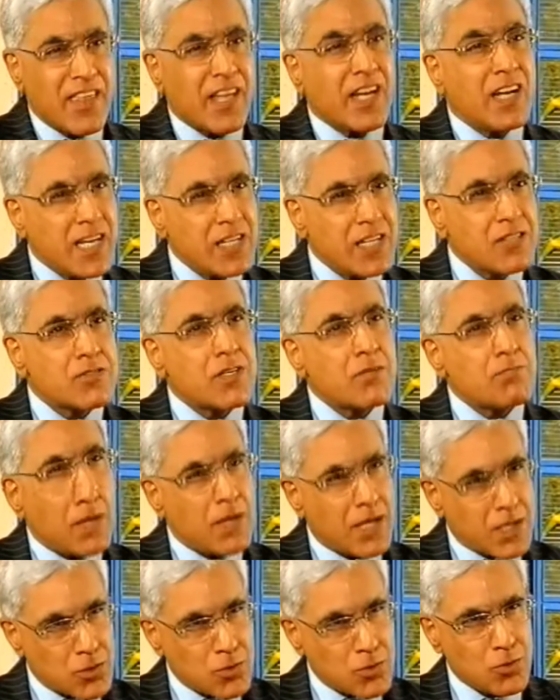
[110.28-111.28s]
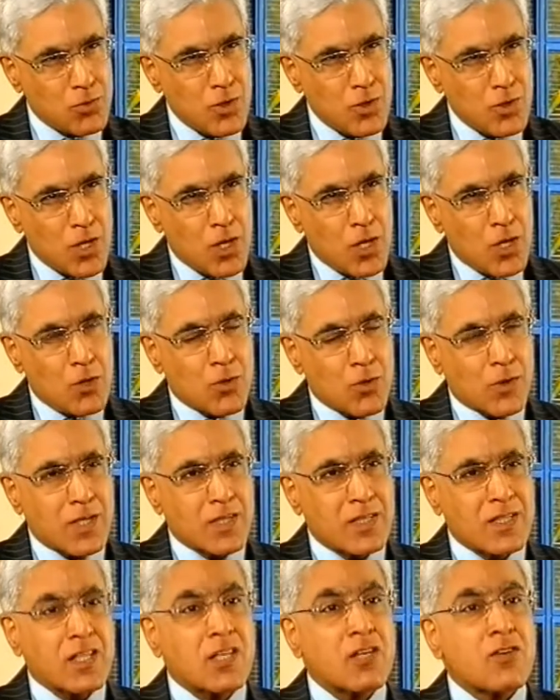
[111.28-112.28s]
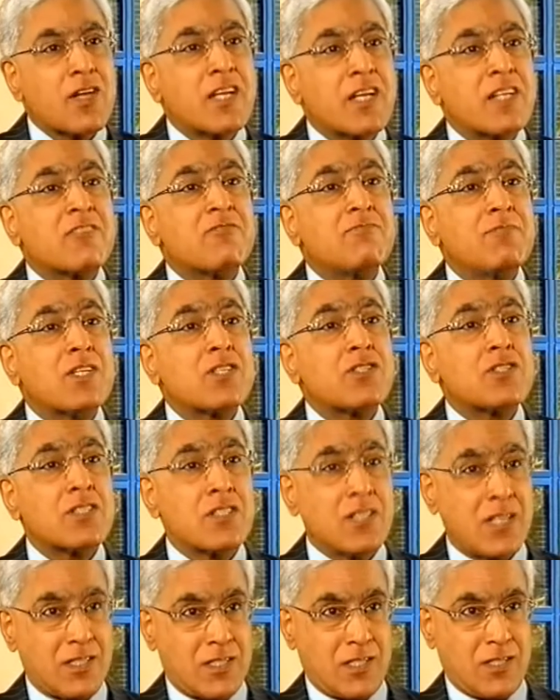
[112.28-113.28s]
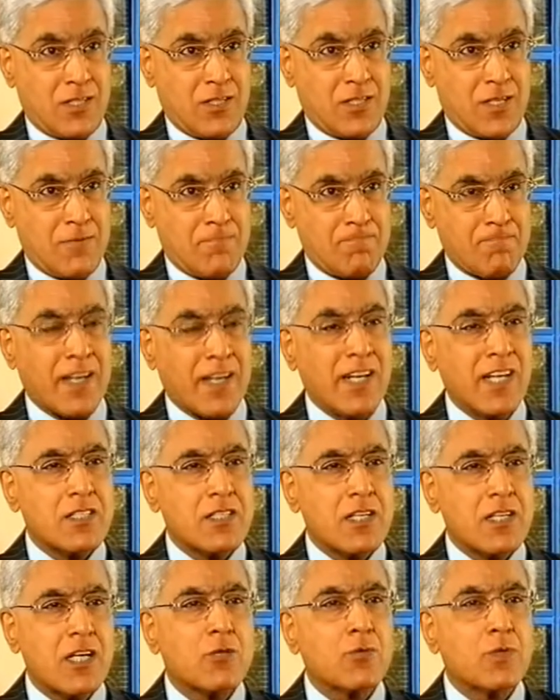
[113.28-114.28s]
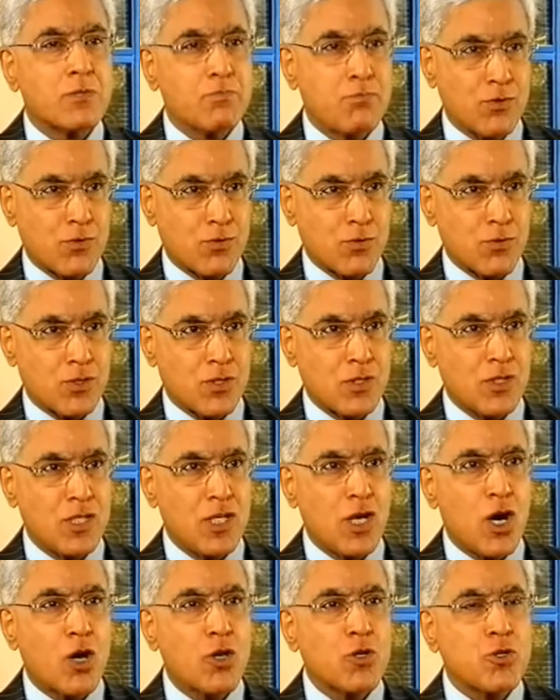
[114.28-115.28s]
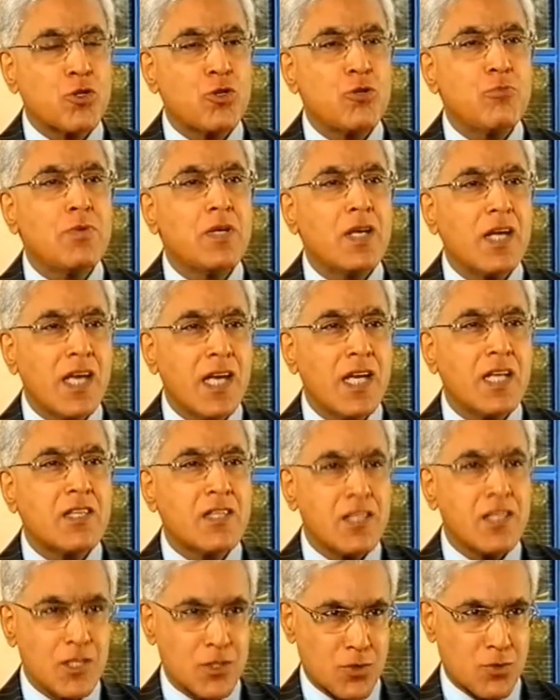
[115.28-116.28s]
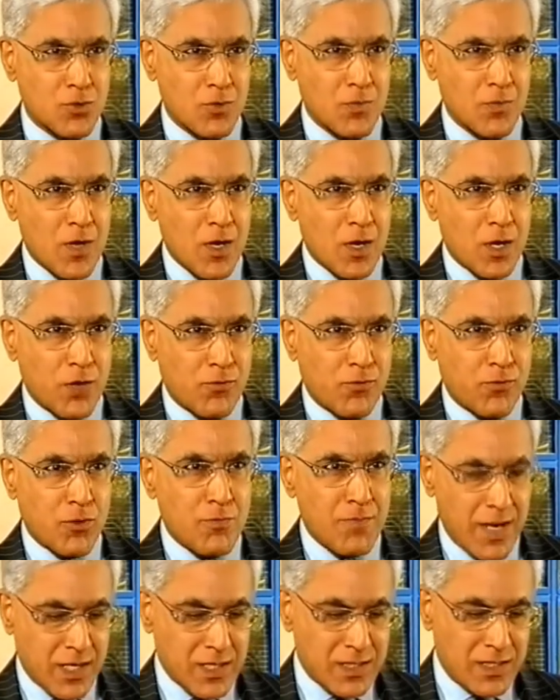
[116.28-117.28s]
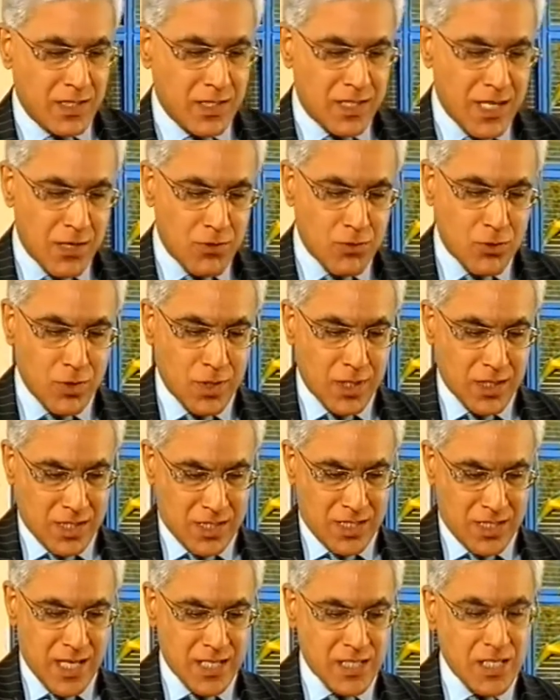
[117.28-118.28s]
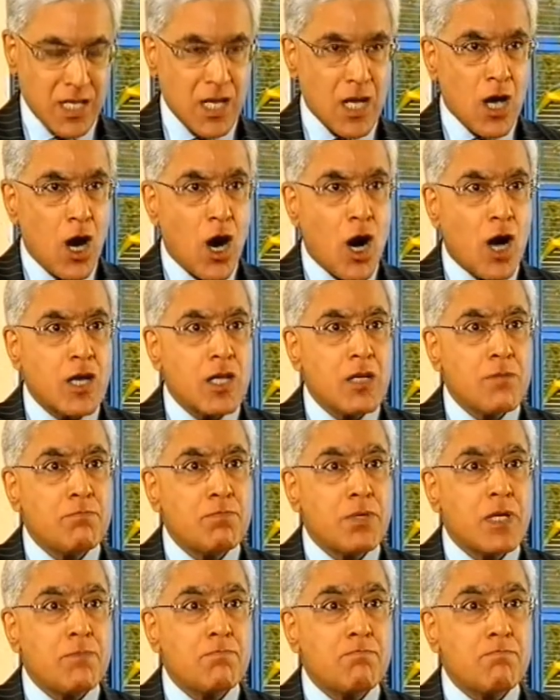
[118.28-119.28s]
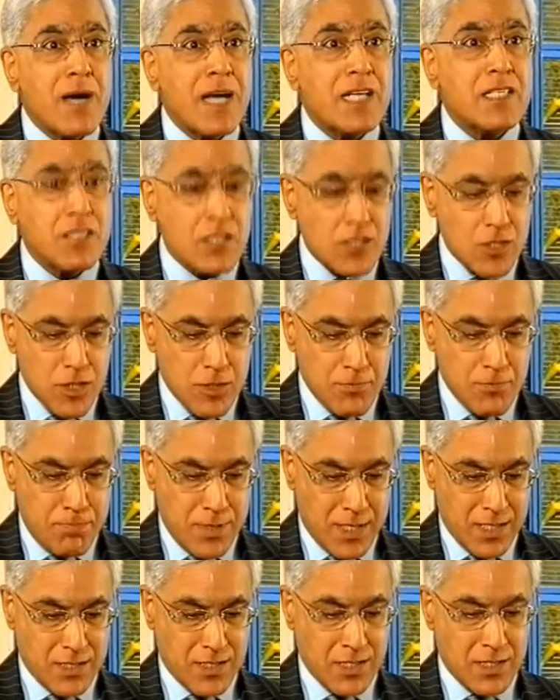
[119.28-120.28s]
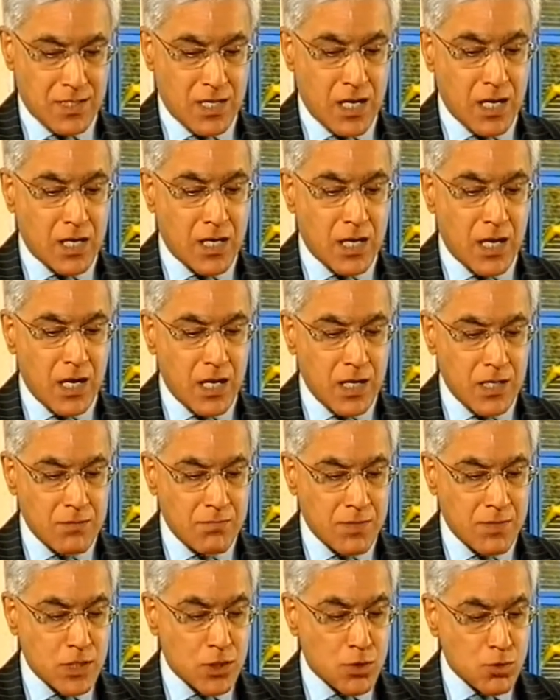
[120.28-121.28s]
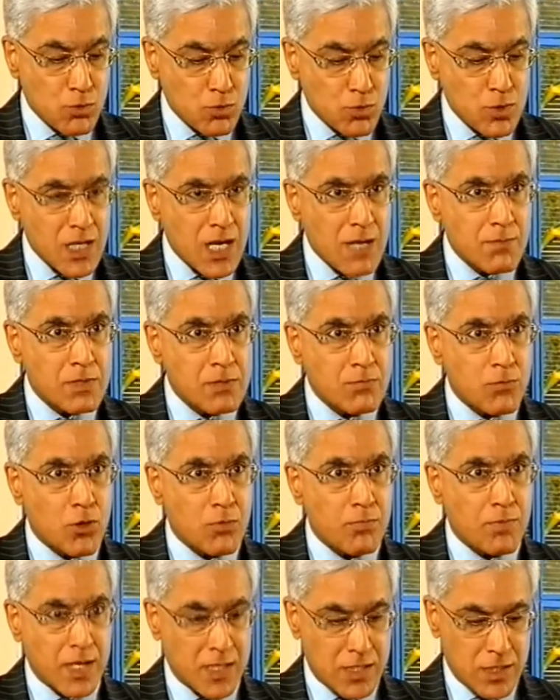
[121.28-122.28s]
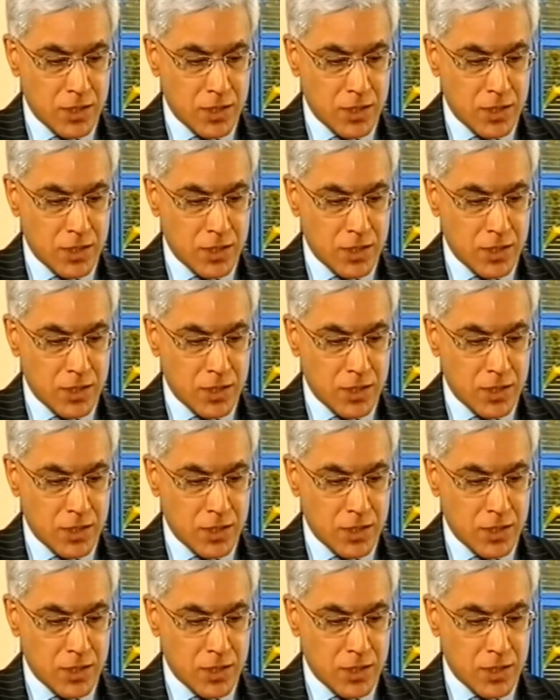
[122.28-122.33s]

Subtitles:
and then later in part two, look at the corrective measures necessary. And let's start with pollution. The October 8th issue of your magazine Down to Earth says, on a per passenger basis, a car emits two times more